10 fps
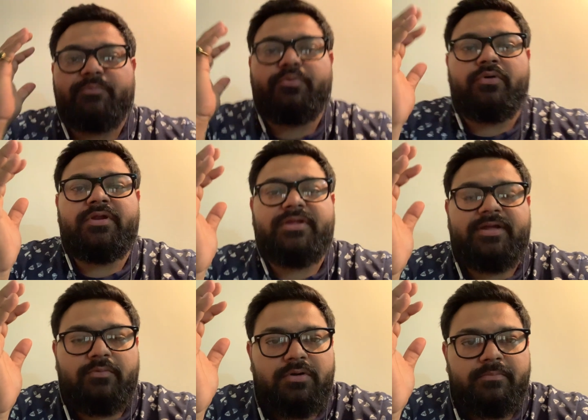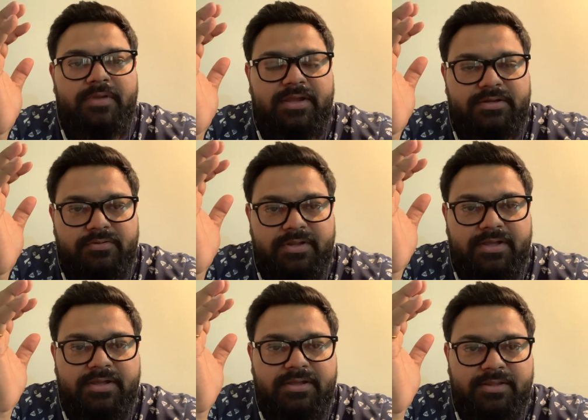the point that I want to make
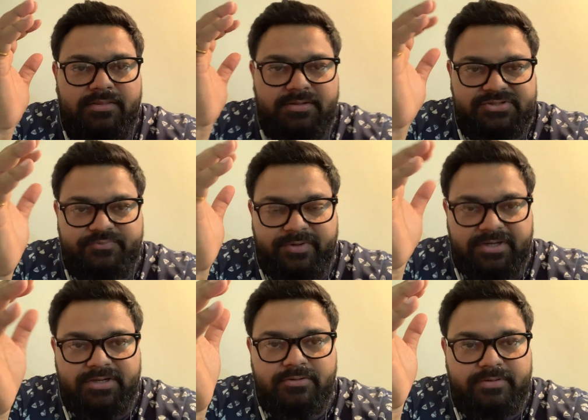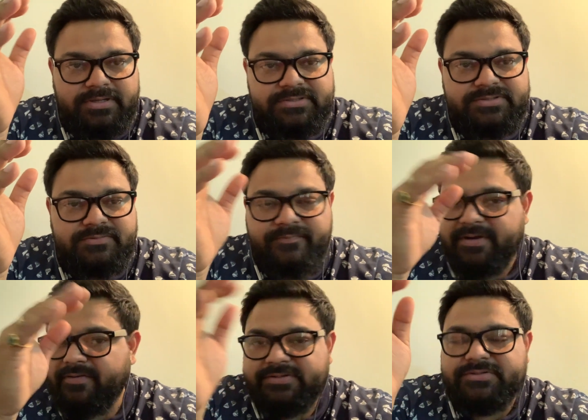today in this video is
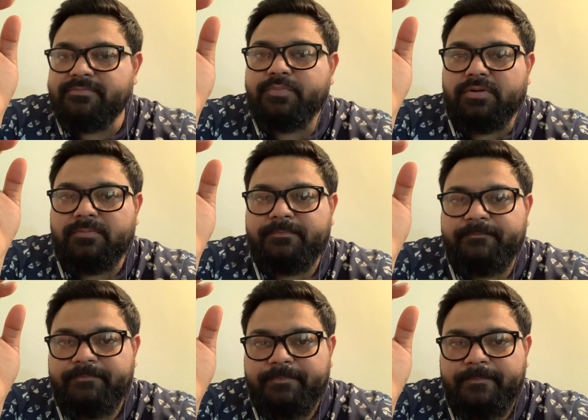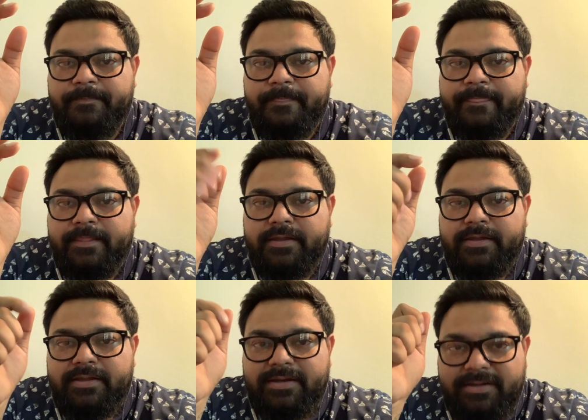very simple.
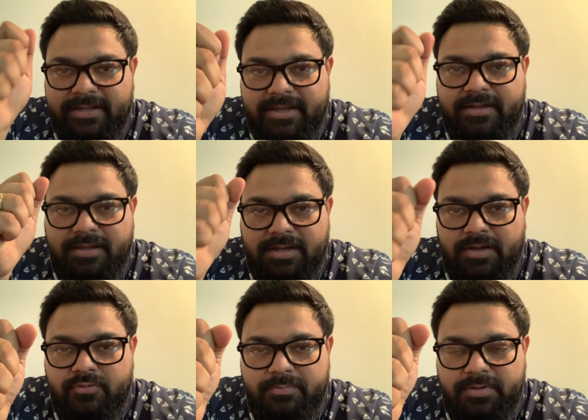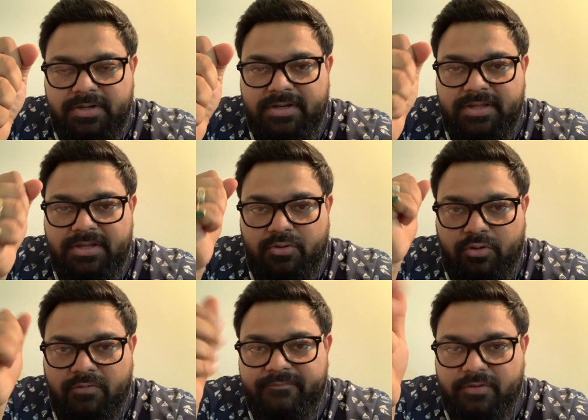Take accountability
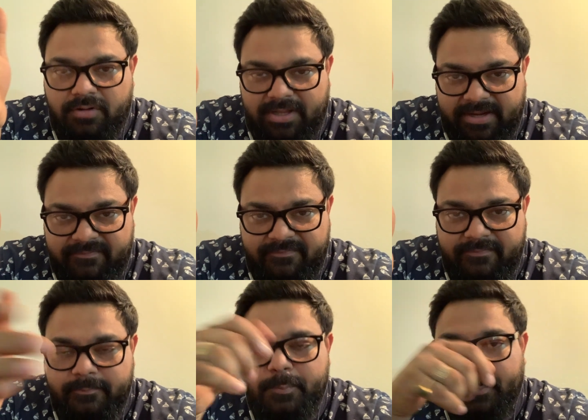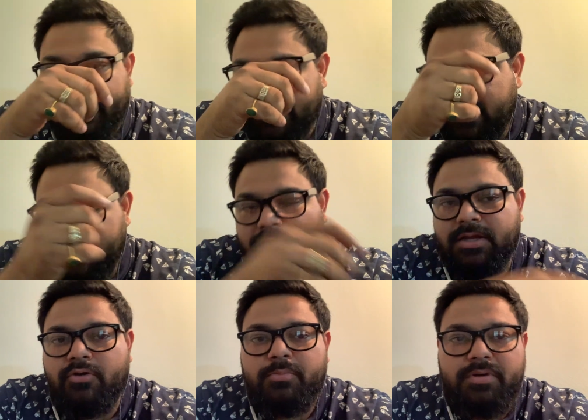of your life, take
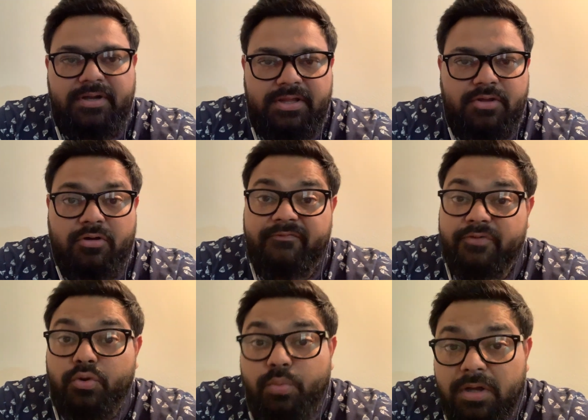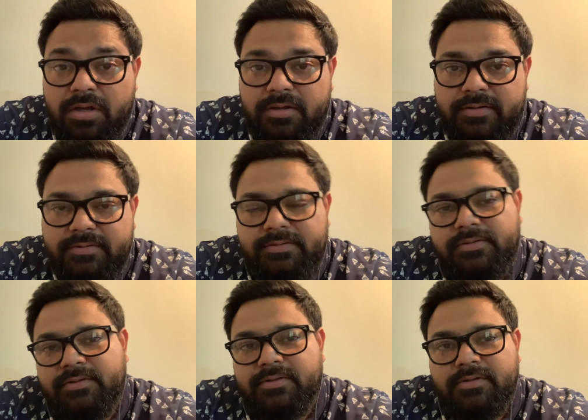accountability of your work,
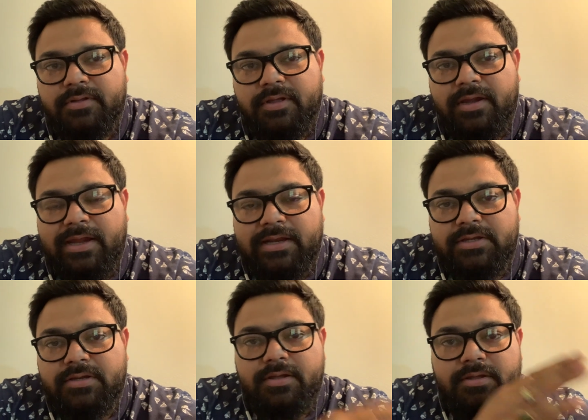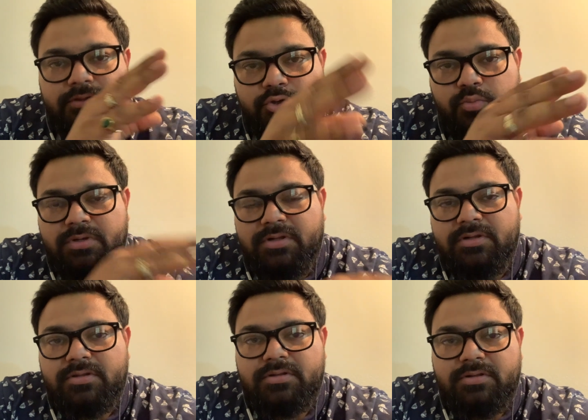and you will
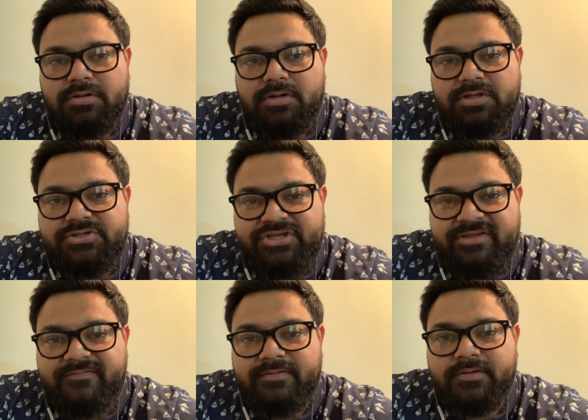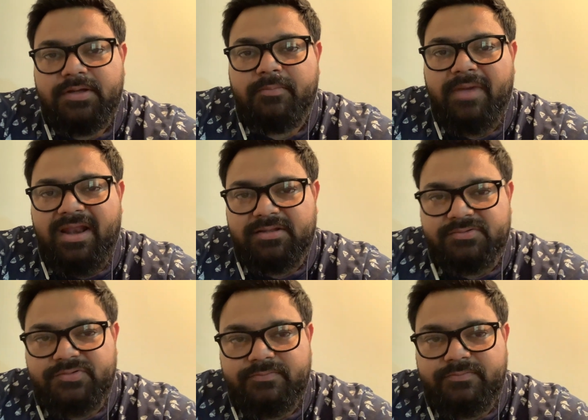achieve balance.